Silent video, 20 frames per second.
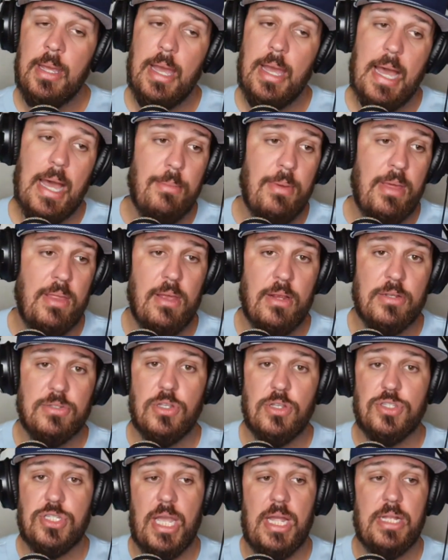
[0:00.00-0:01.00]
I mean, there's a
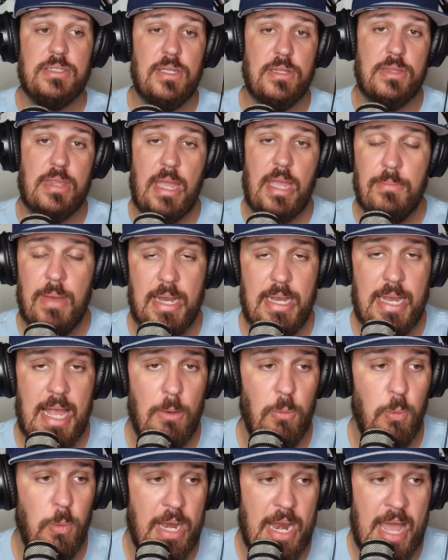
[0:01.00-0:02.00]
chance that they might
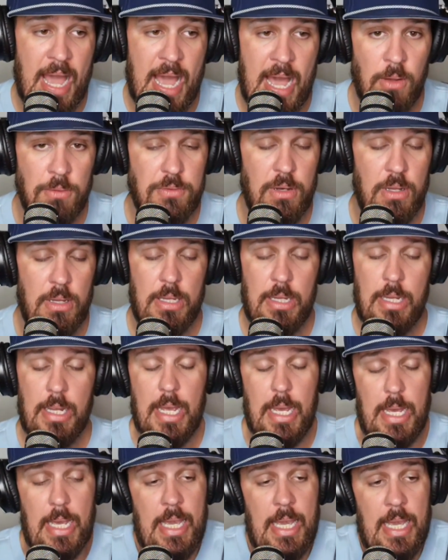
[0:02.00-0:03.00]
not win out,
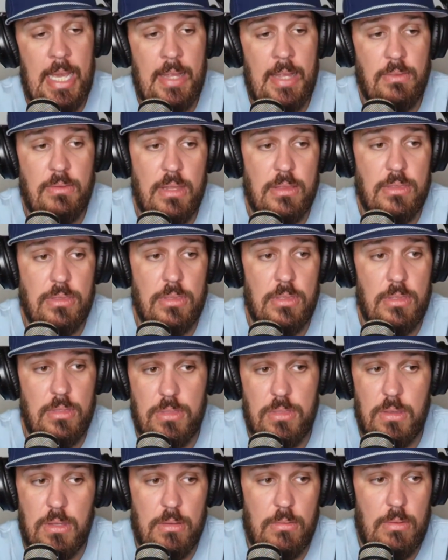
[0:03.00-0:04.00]
and
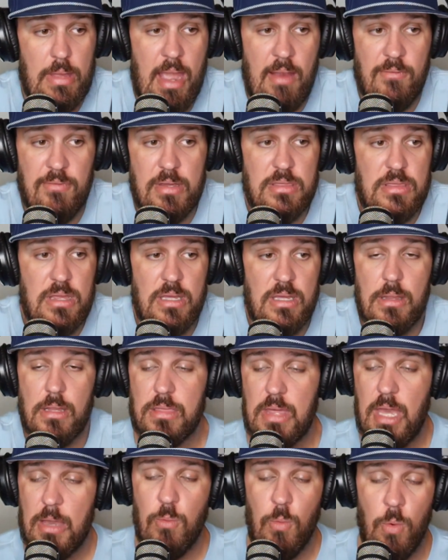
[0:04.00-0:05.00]
the everything that
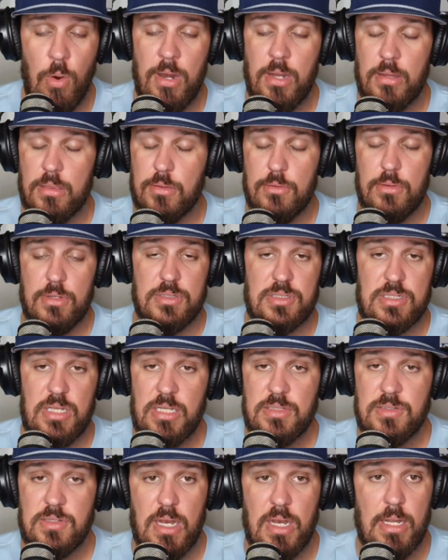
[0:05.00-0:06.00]
they wanted through the
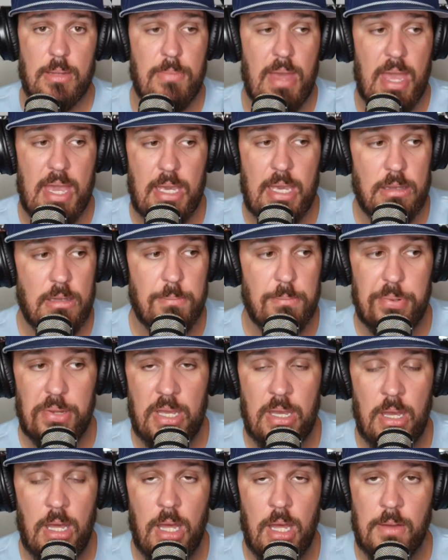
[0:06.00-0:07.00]
season and making the
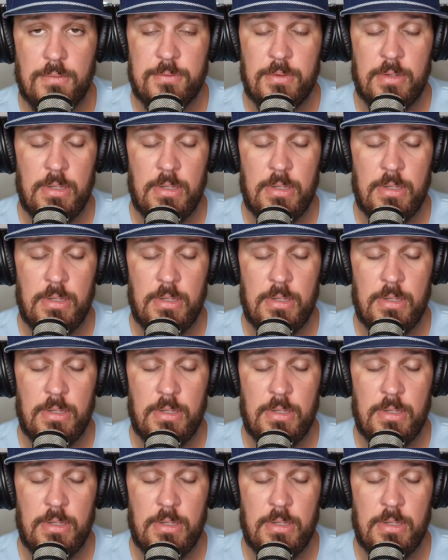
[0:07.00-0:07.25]
playoff